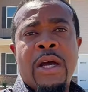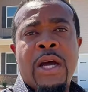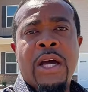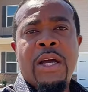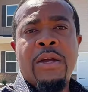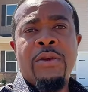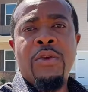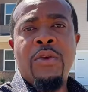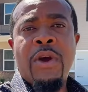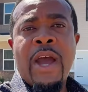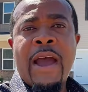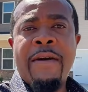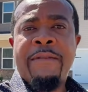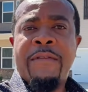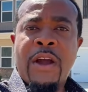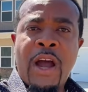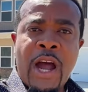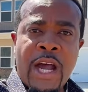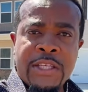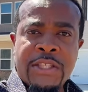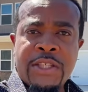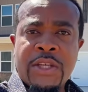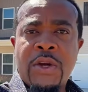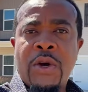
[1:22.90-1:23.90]
uh, you have
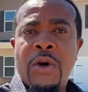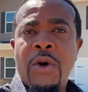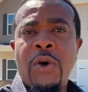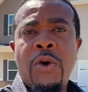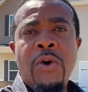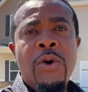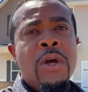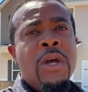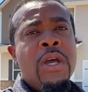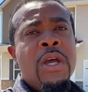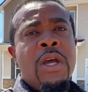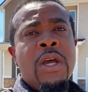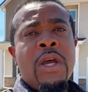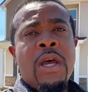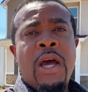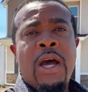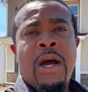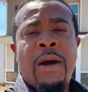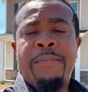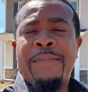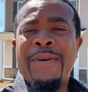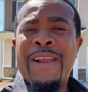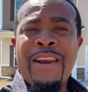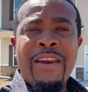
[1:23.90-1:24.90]
Costco,
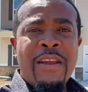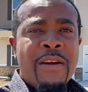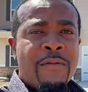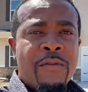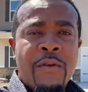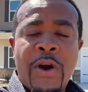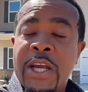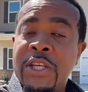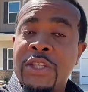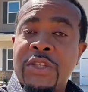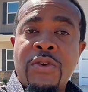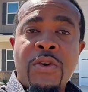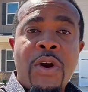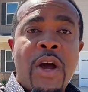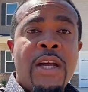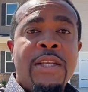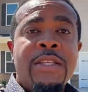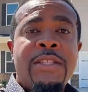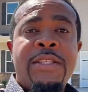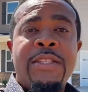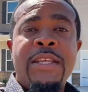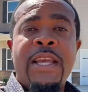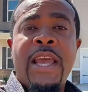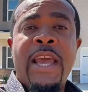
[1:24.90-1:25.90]
uh, plenty of
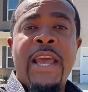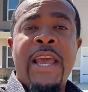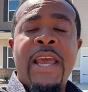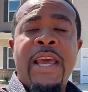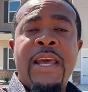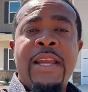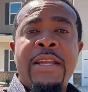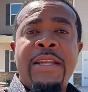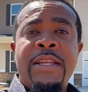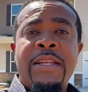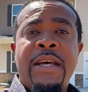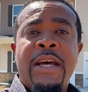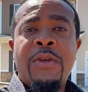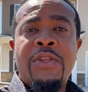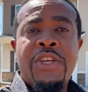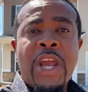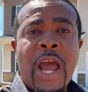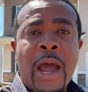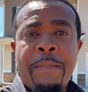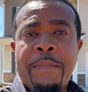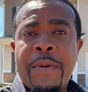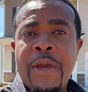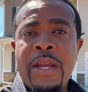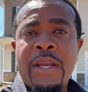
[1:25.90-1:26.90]
restaurants and
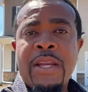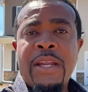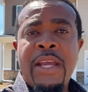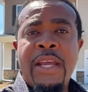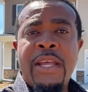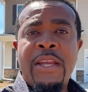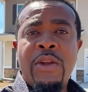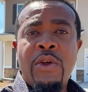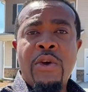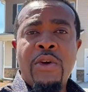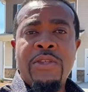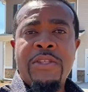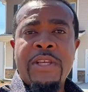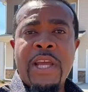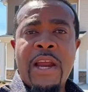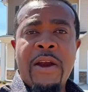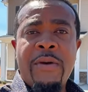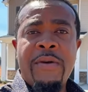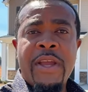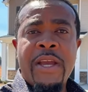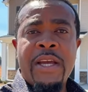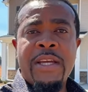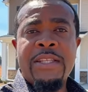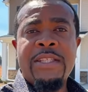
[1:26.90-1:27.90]
shopping in those
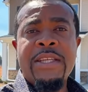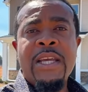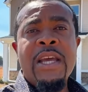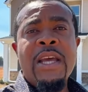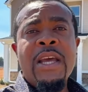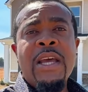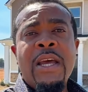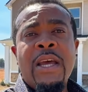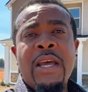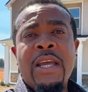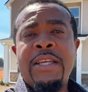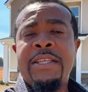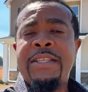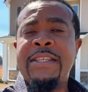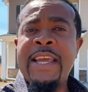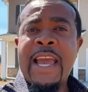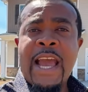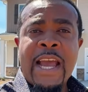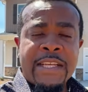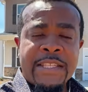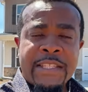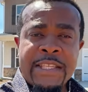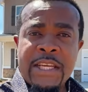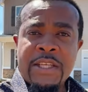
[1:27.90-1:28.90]
areas
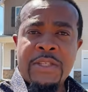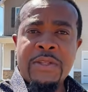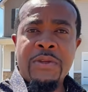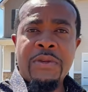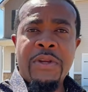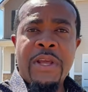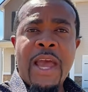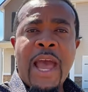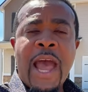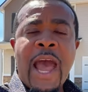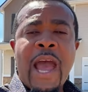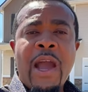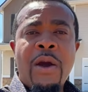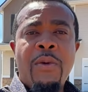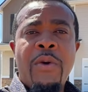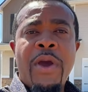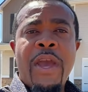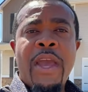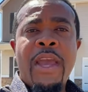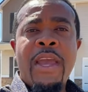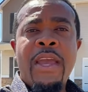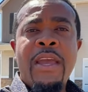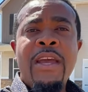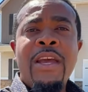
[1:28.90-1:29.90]
easy access to the
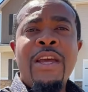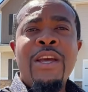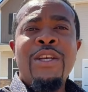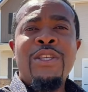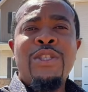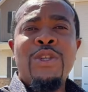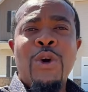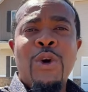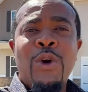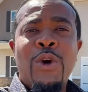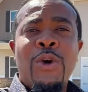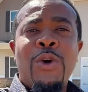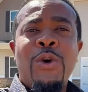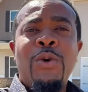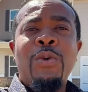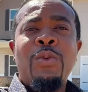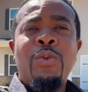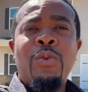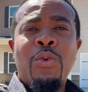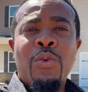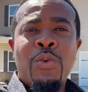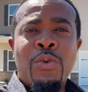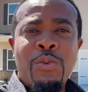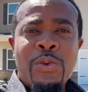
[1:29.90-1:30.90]
highway. So
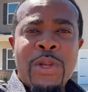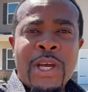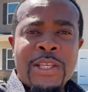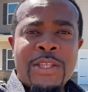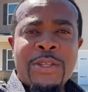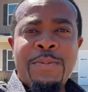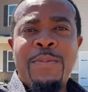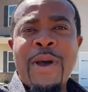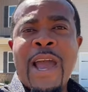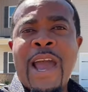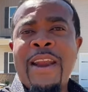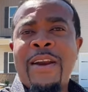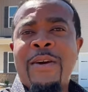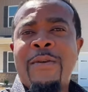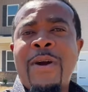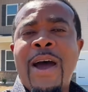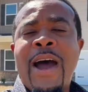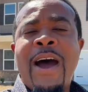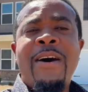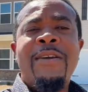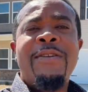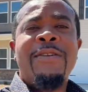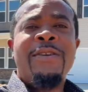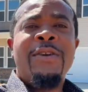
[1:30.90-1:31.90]
let's pan
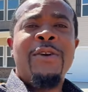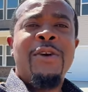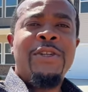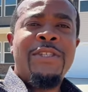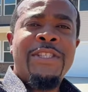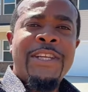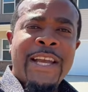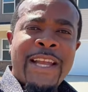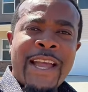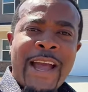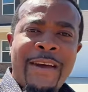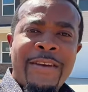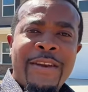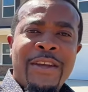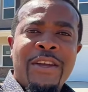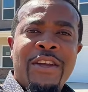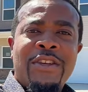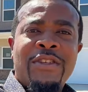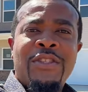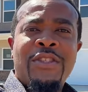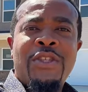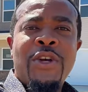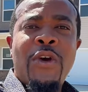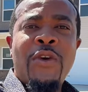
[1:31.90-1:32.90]
around, go check out the
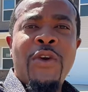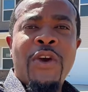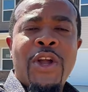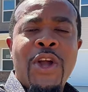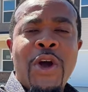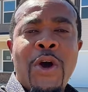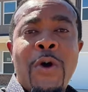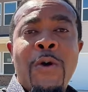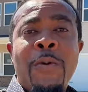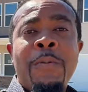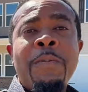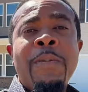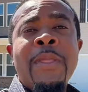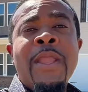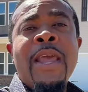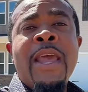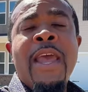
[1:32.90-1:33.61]
Jodeco.